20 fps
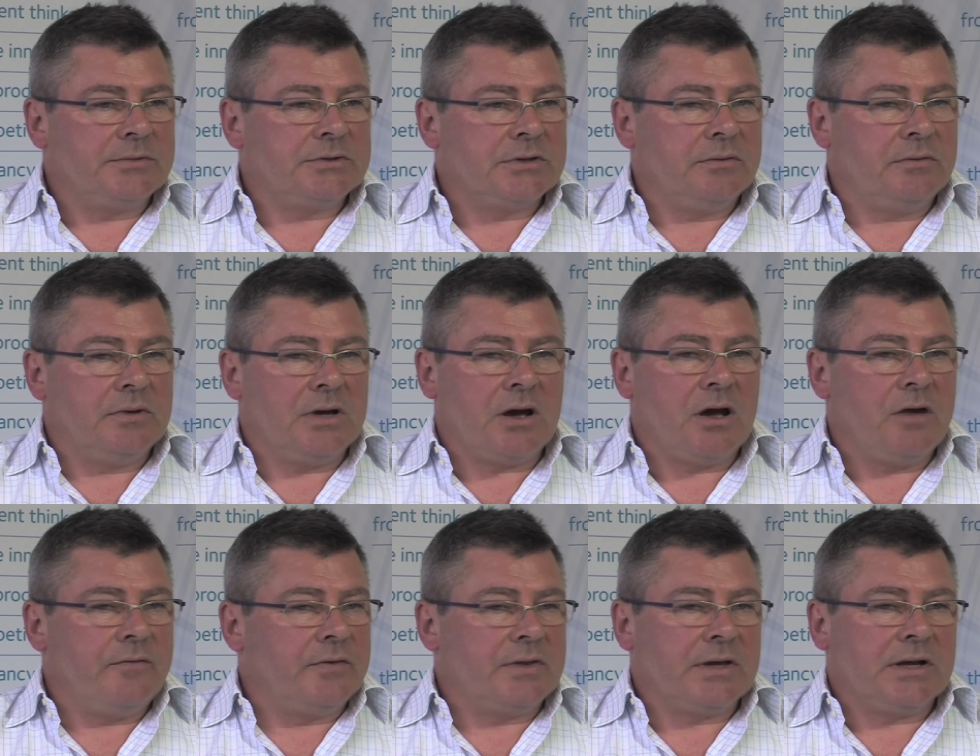So
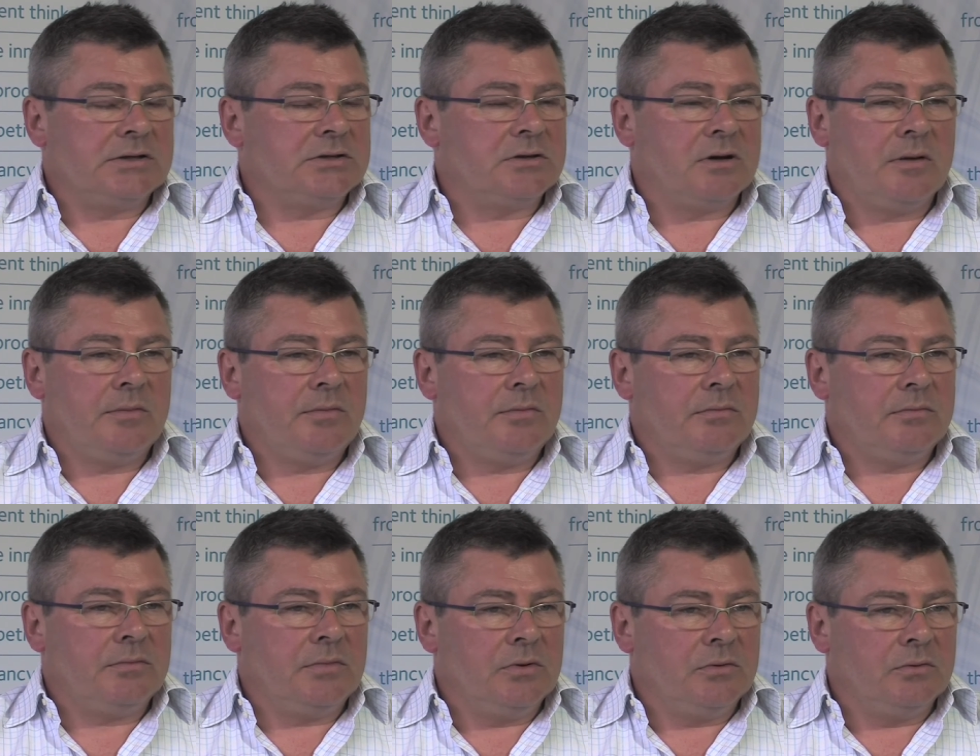over that
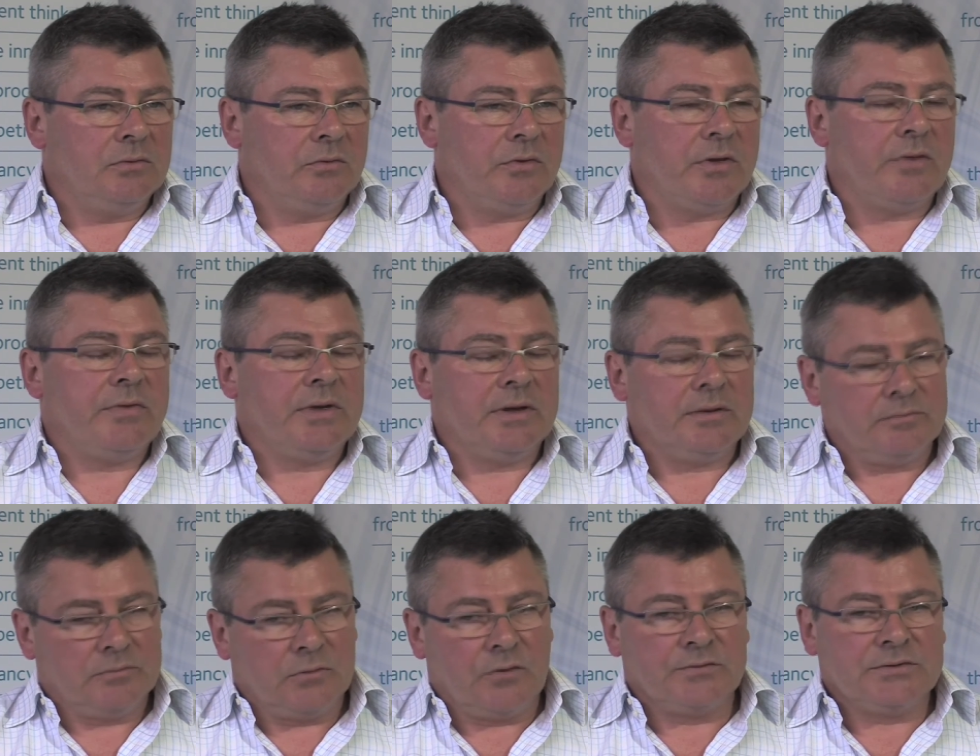time, although
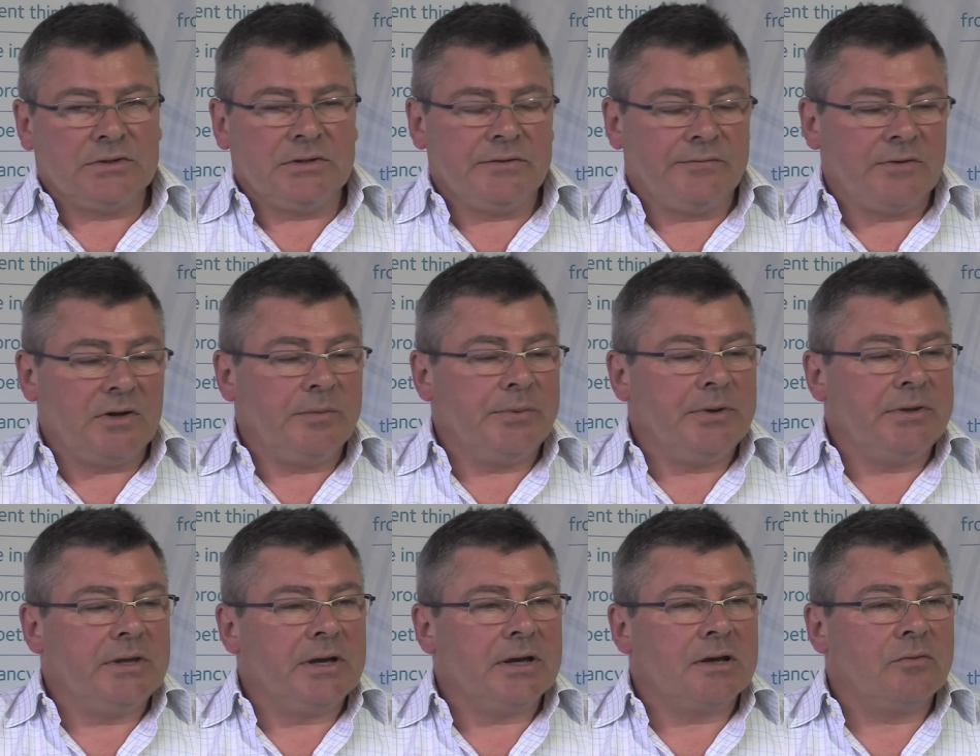they're obviously
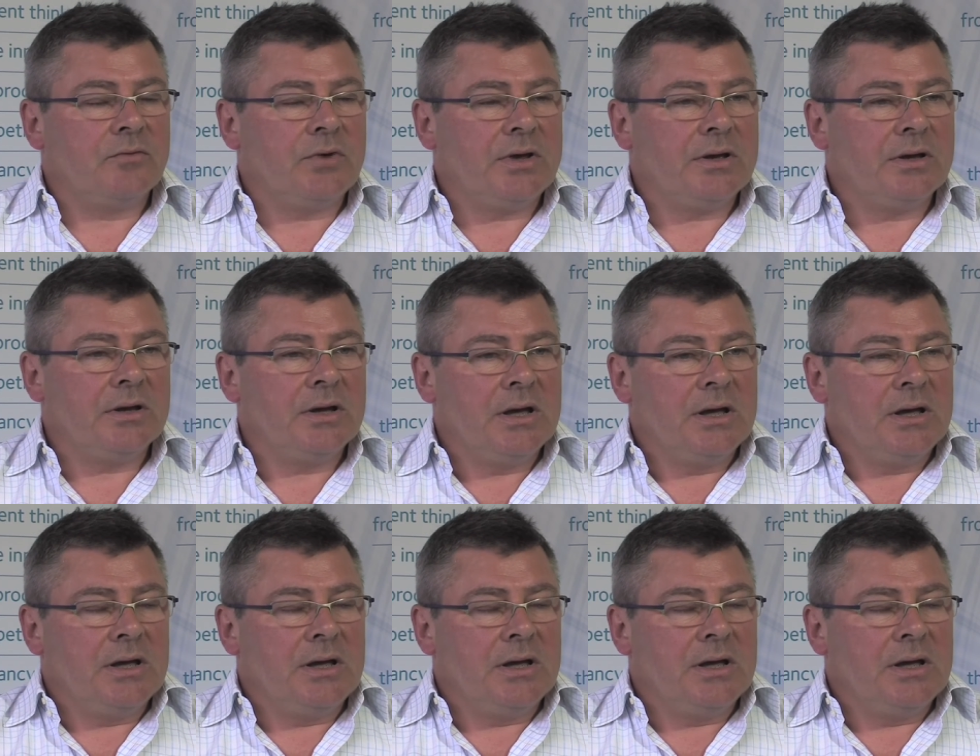developing their career,